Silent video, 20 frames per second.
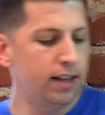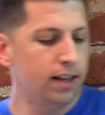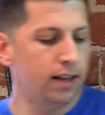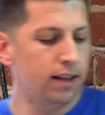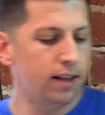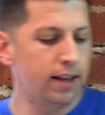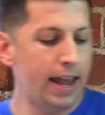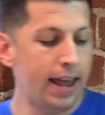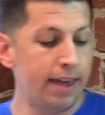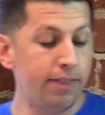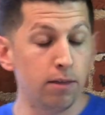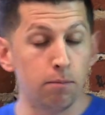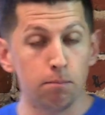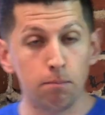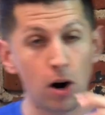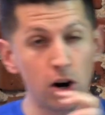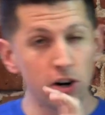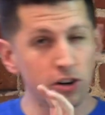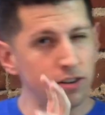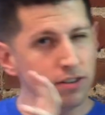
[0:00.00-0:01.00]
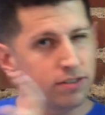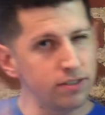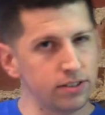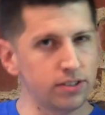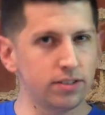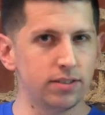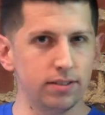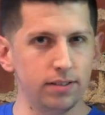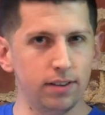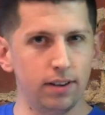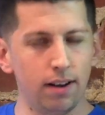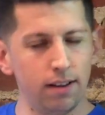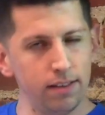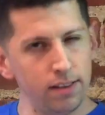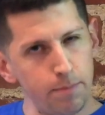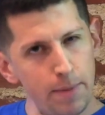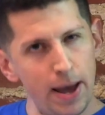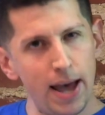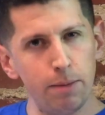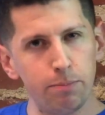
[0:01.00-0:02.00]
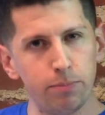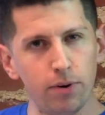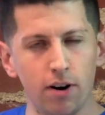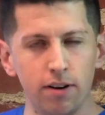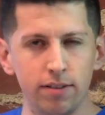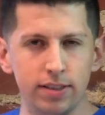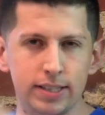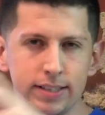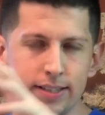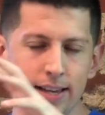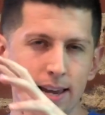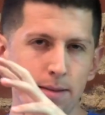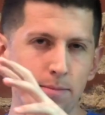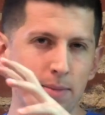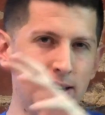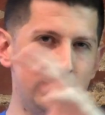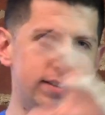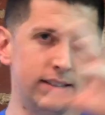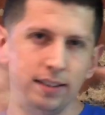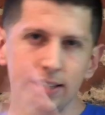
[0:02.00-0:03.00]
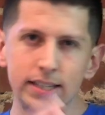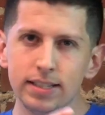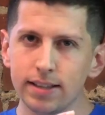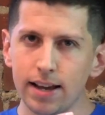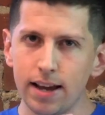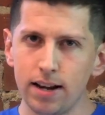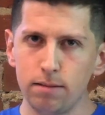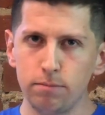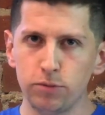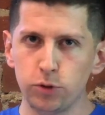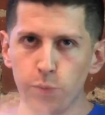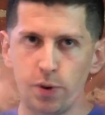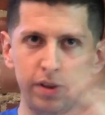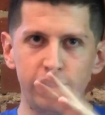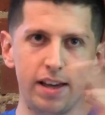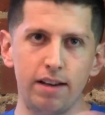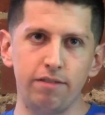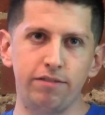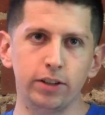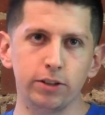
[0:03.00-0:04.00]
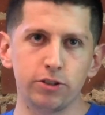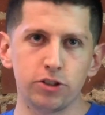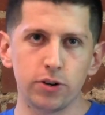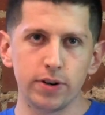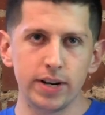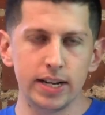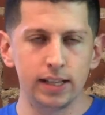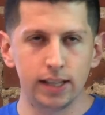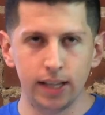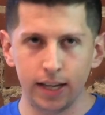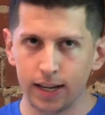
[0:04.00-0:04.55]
and the markers on the map are the same as the list items with that filtering.